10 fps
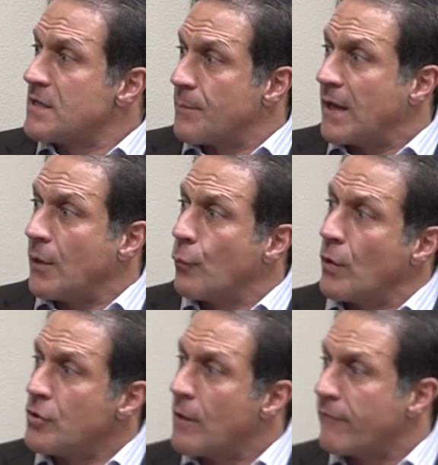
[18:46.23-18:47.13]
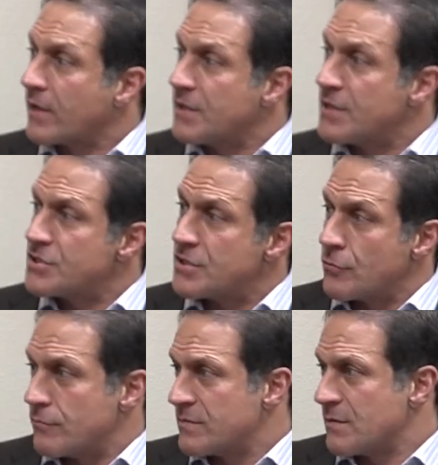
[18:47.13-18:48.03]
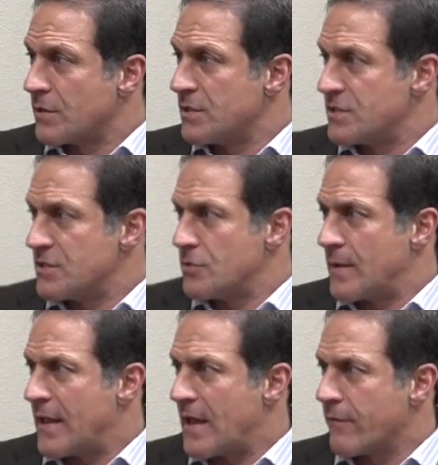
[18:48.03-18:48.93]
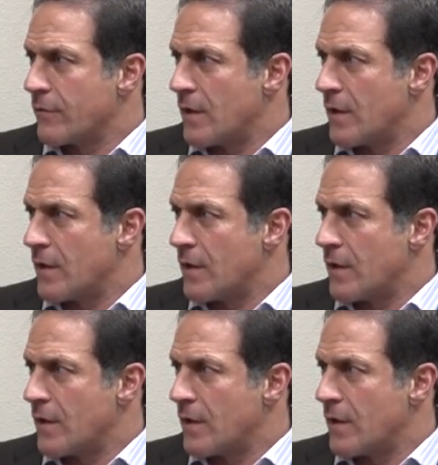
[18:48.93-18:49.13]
depending on what you have a condition, or some condition you may have or